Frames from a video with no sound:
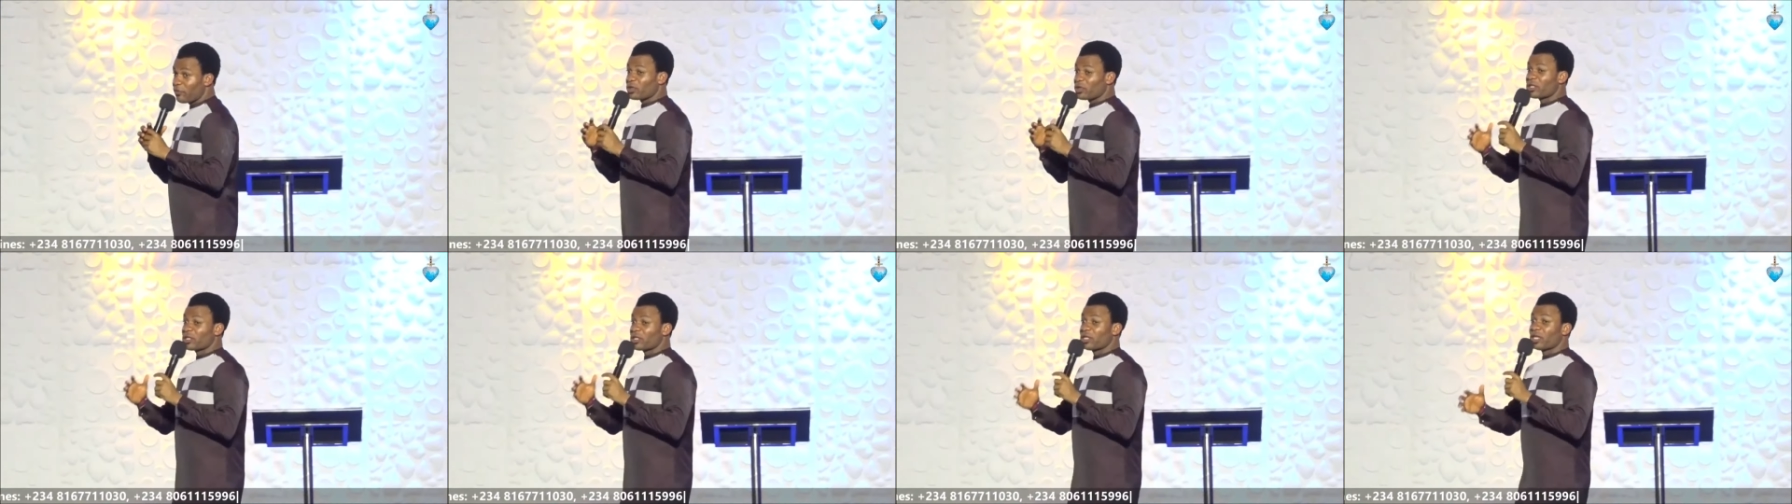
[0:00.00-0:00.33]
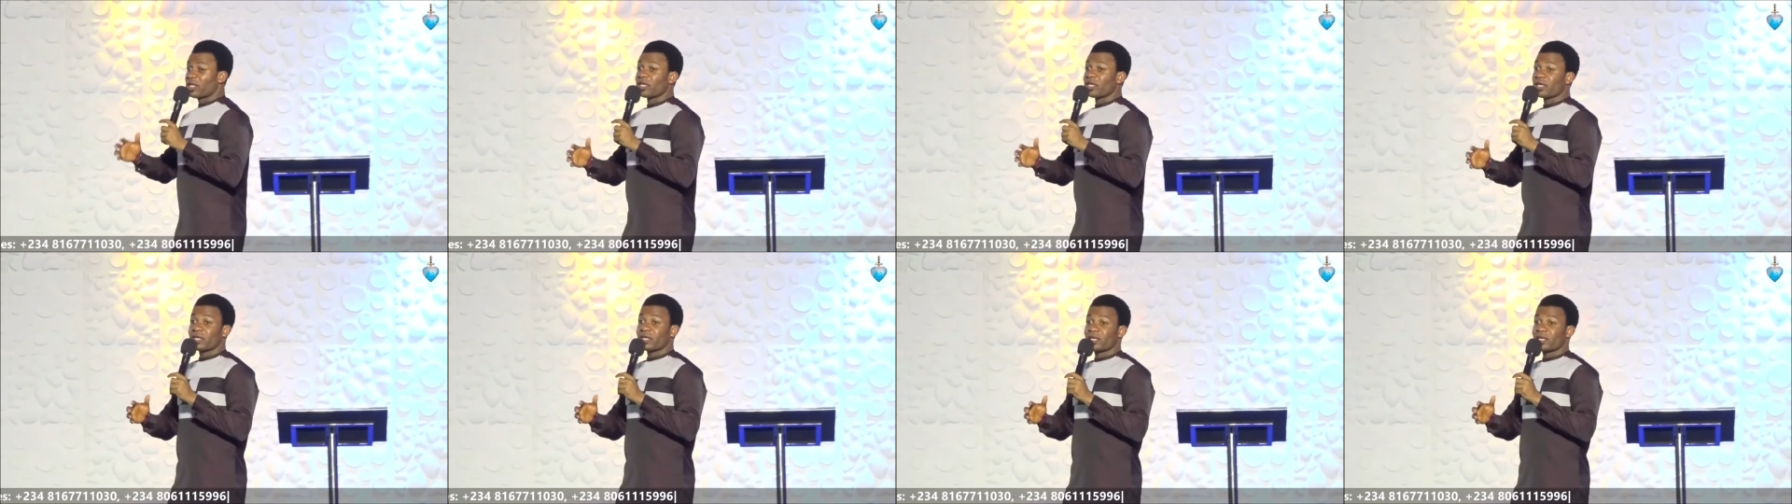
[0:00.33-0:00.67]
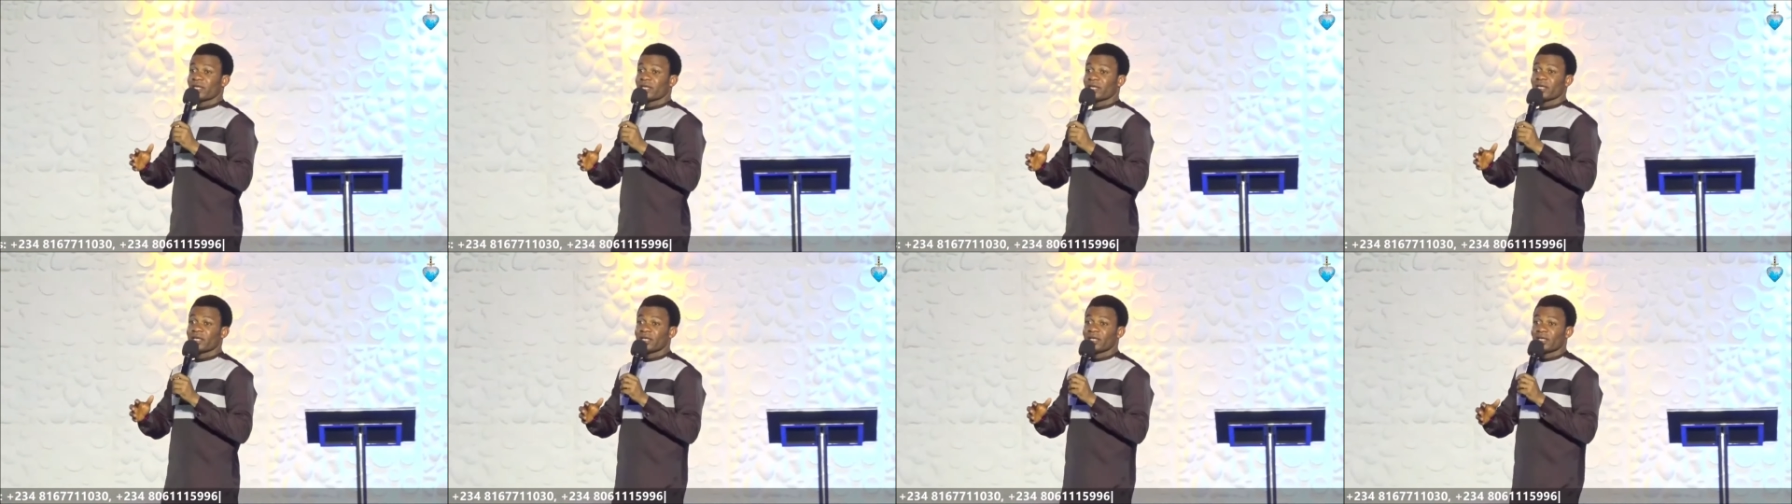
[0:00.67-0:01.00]
you think
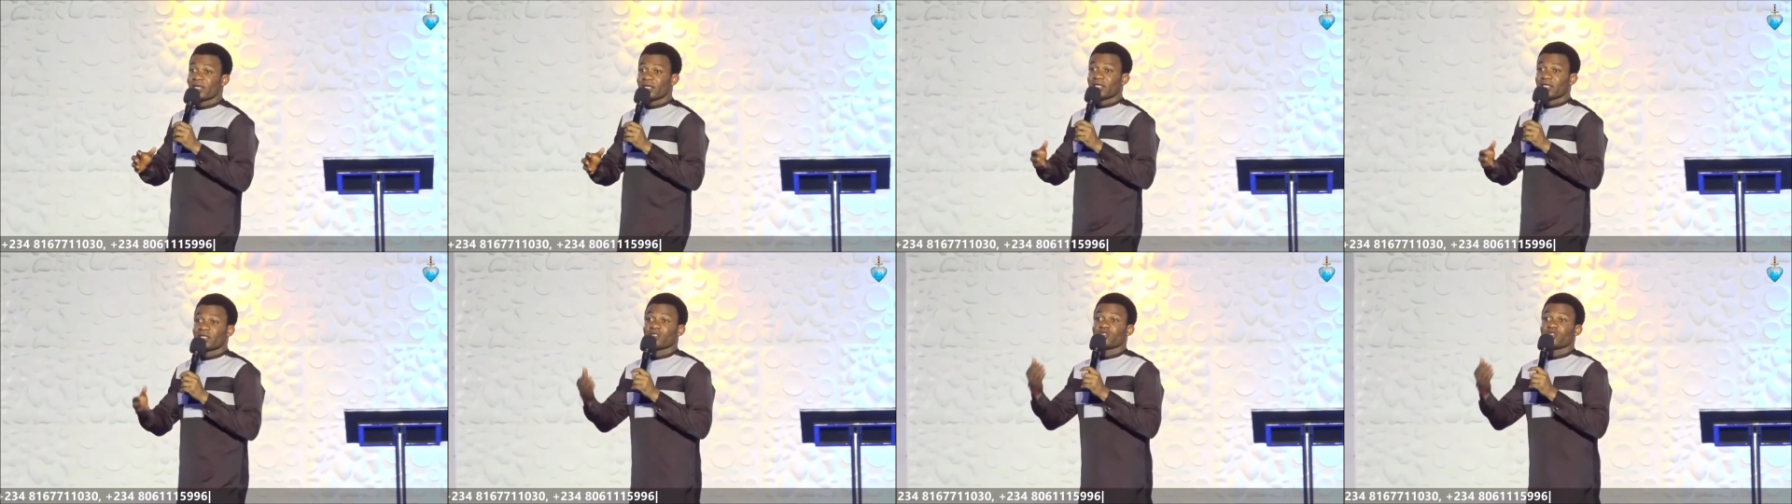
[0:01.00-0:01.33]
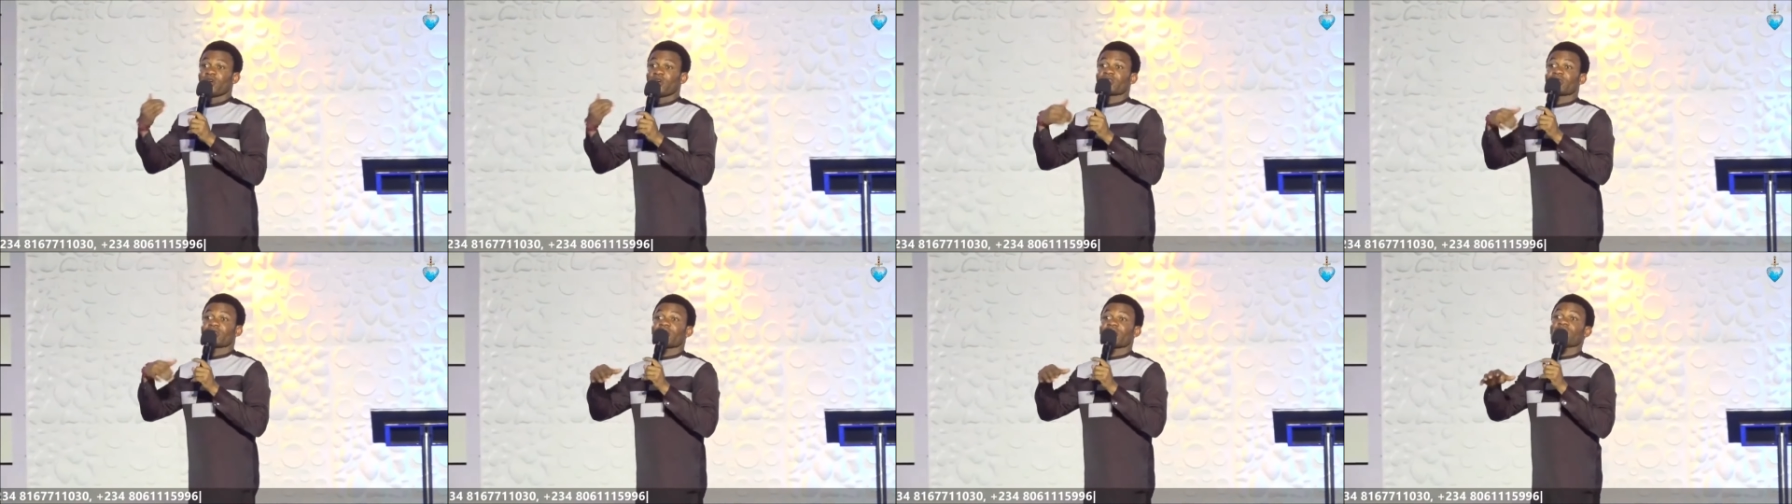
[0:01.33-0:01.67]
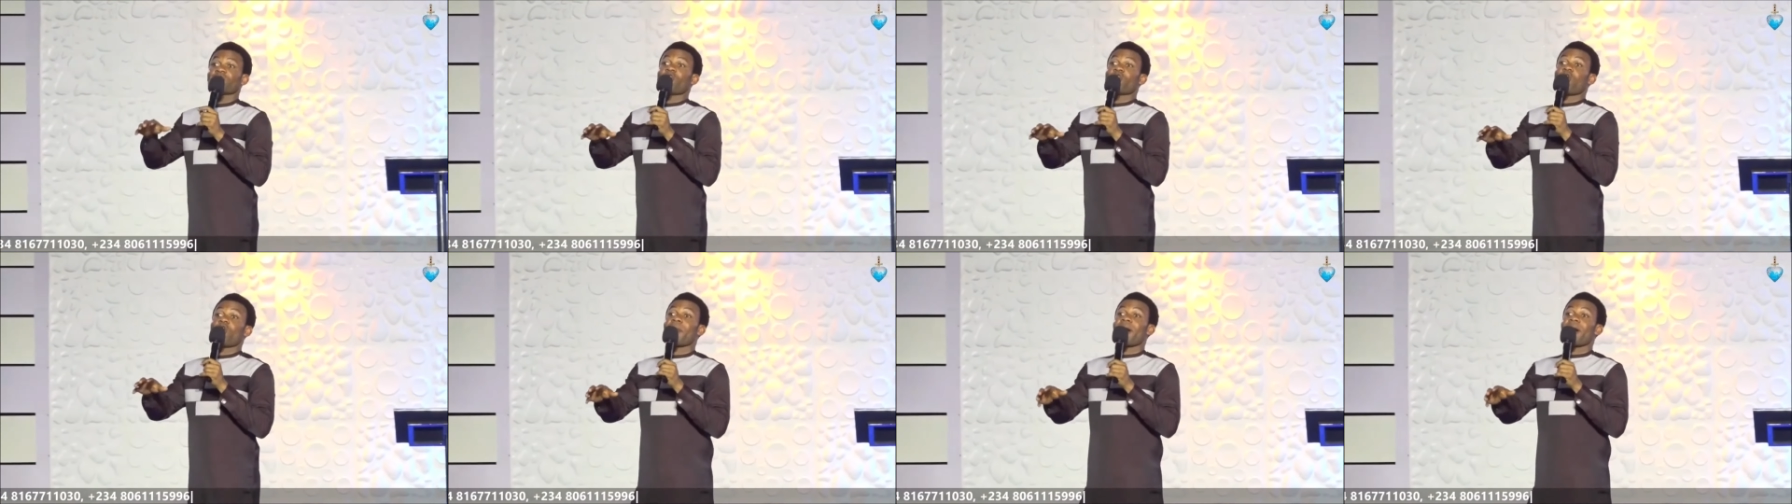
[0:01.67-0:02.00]
it's just a
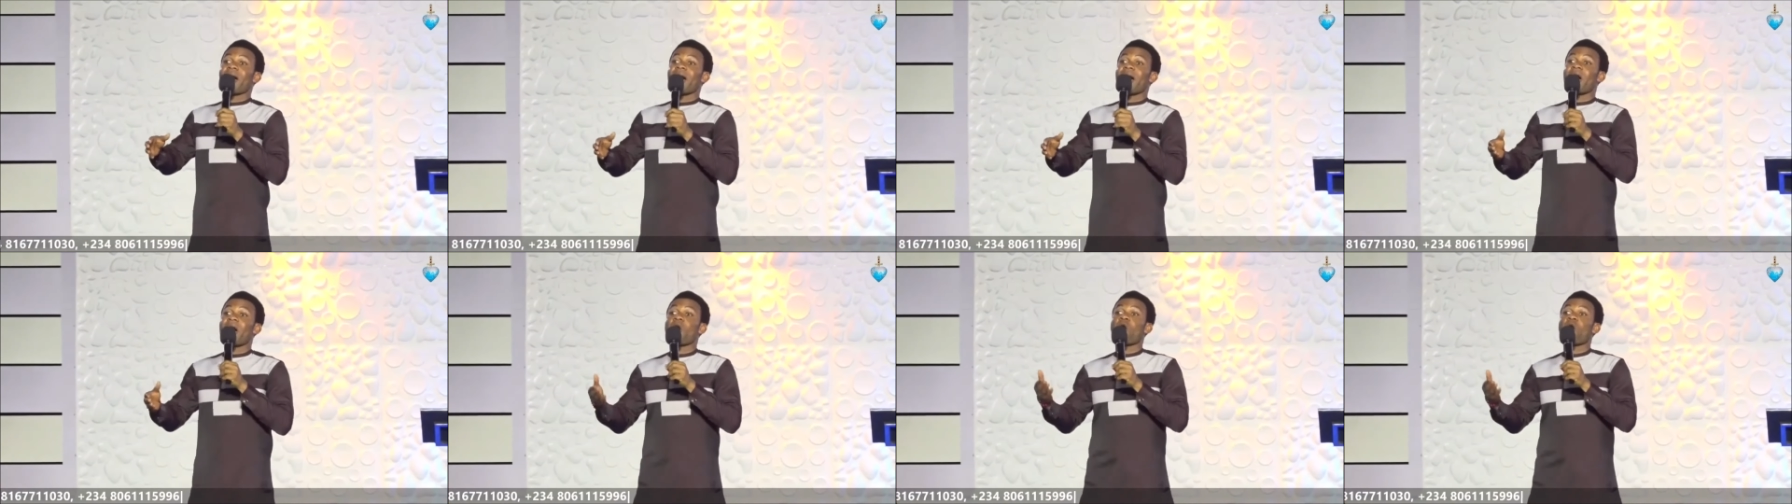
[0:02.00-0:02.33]
normal